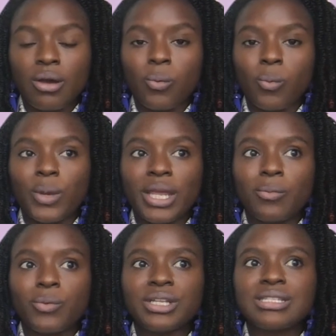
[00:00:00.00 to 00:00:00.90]
we
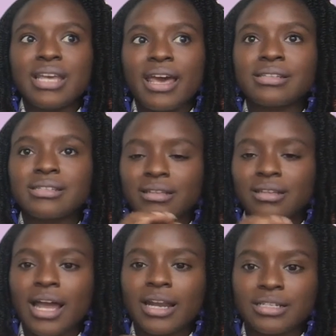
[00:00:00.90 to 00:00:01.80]
would test a lot of